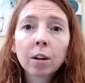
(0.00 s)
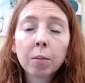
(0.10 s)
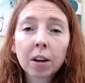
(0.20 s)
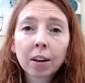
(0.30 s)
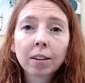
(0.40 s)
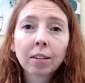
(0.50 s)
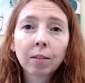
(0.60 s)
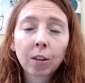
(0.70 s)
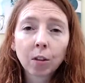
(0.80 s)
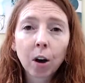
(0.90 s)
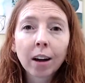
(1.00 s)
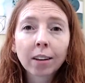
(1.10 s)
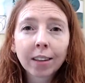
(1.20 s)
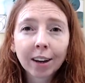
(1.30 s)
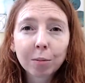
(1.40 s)
because of the thought
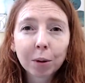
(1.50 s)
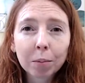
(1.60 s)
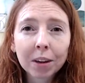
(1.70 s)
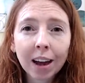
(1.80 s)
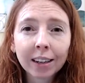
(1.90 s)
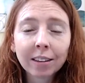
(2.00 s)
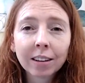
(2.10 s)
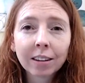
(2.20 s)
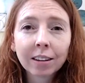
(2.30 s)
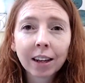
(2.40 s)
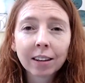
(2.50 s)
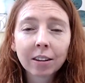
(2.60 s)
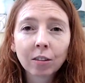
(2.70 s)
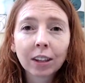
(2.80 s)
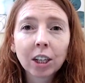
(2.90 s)
that I've put behind it that's
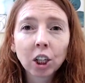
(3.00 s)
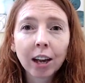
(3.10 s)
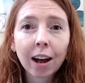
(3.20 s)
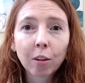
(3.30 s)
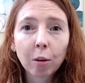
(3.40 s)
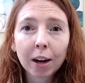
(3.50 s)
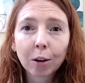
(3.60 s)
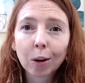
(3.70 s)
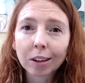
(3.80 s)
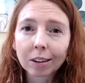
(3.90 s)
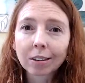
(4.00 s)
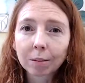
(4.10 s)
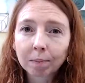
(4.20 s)
in relation to how the body works.